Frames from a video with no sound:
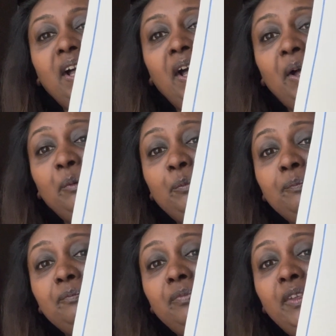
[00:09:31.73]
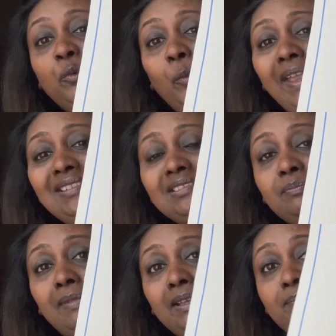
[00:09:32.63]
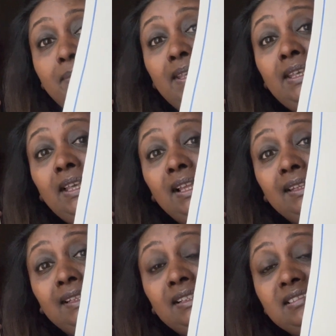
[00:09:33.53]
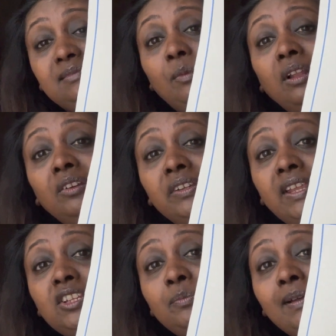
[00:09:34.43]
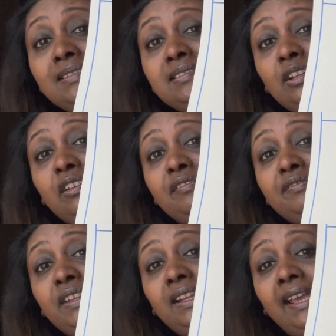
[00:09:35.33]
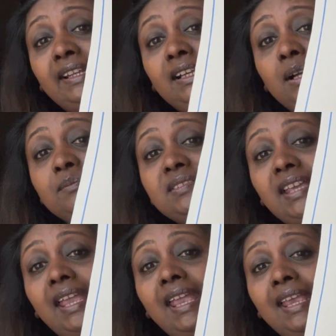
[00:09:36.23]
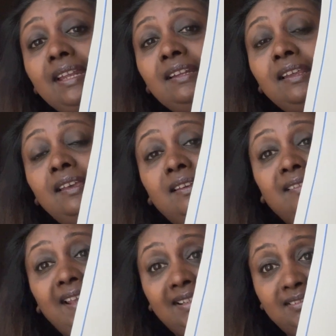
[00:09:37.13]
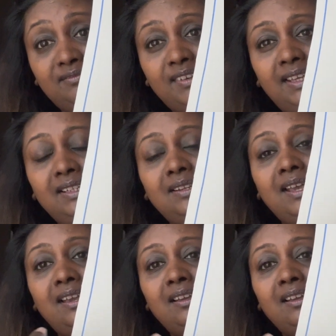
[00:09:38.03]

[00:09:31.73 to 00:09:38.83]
their waist might be a little smaller than your bust, so if the line comes in, that's fine.